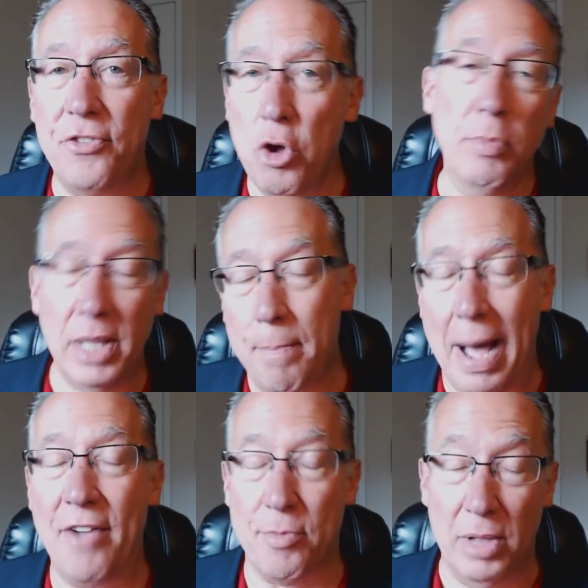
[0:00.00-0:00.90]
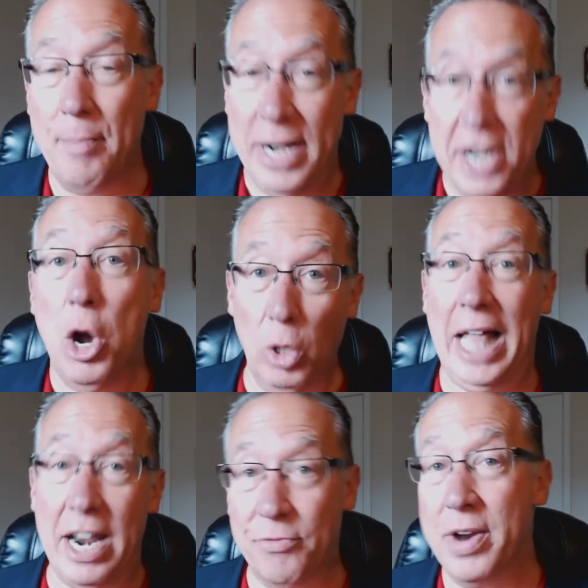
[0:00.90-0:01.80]
as humanly possible. I mean, I know
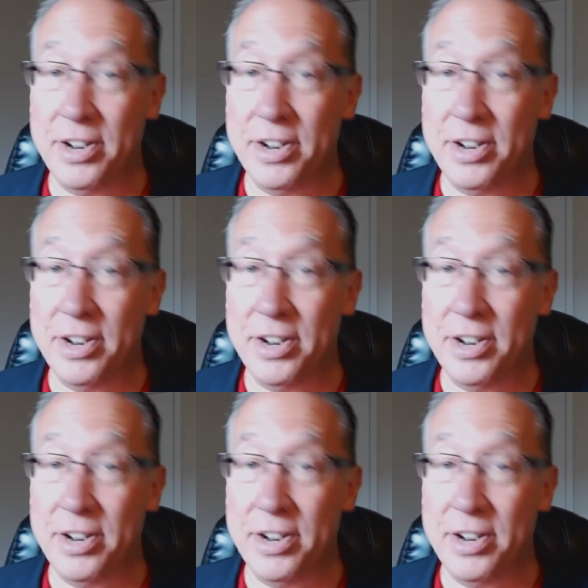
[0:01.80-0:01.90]
a lot of